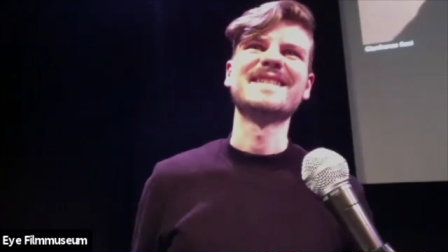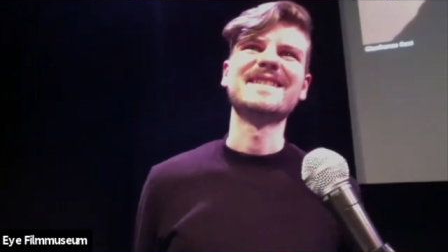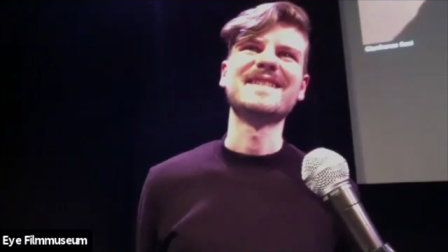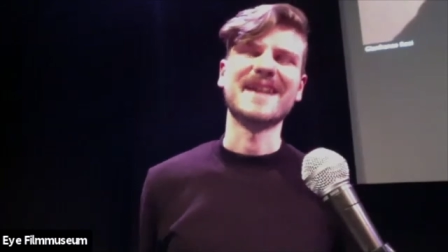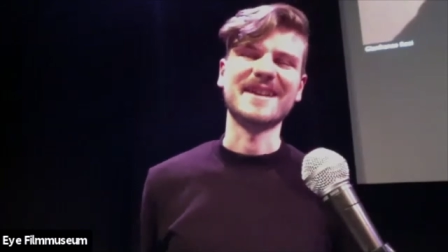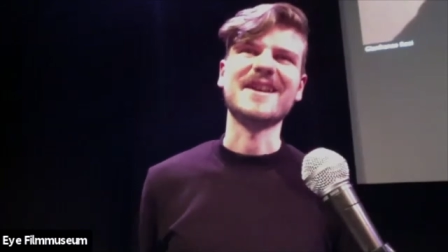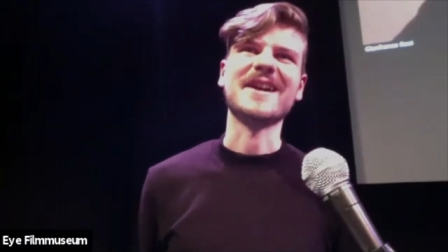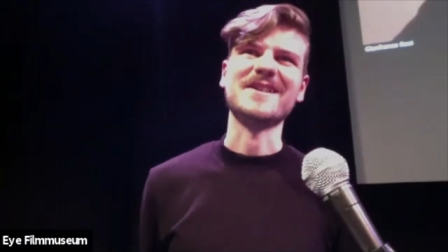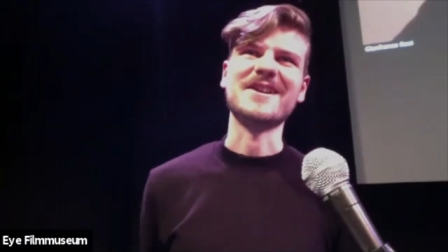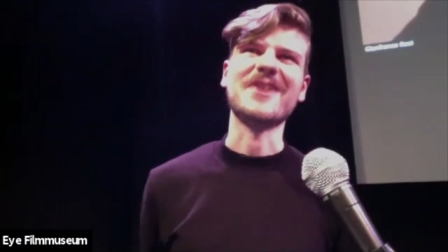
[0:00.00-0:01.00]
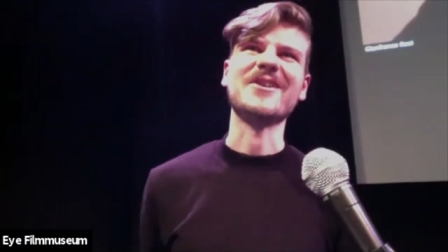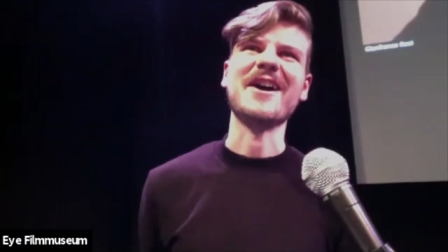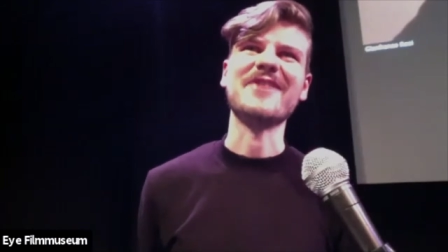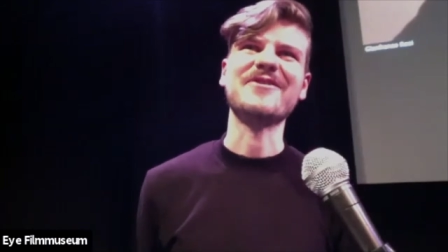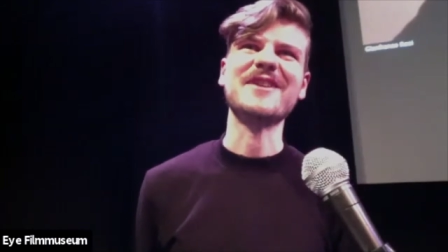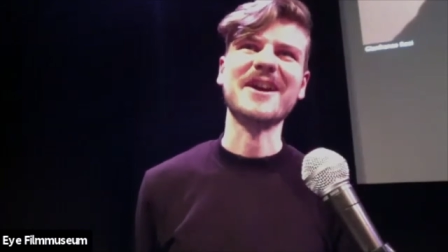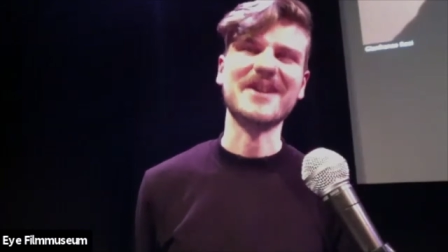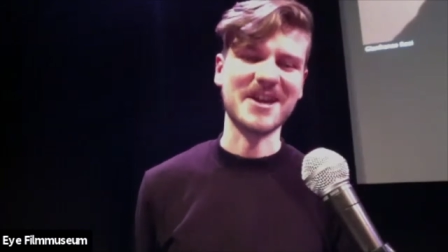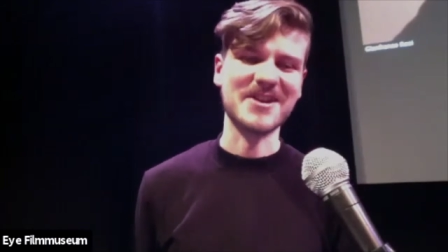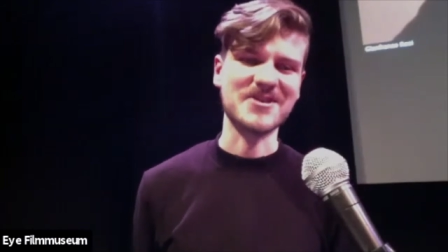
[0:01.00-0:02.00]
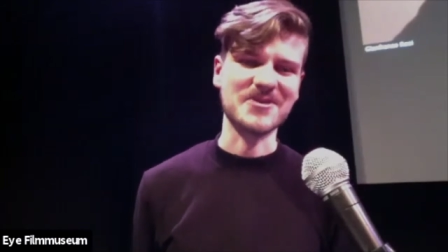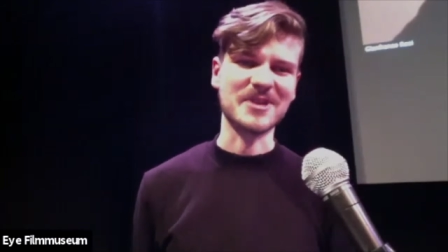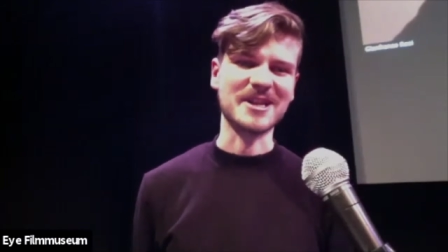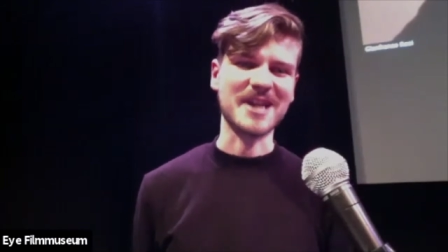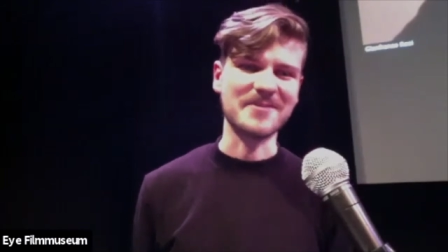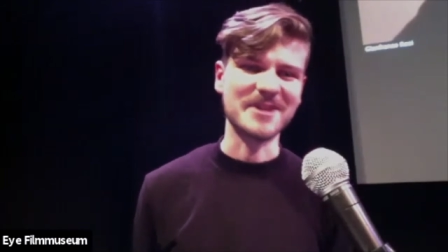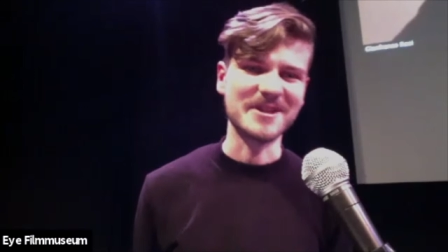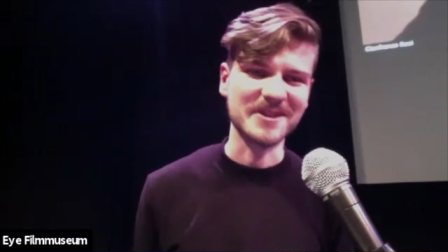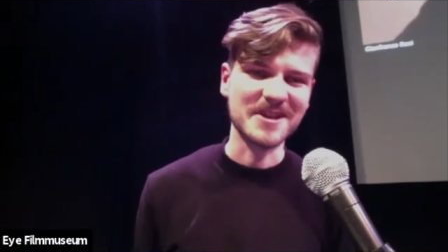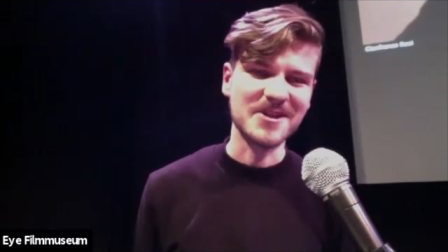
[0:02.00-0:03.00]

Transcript: Exactly. Okay, I think I can recap this.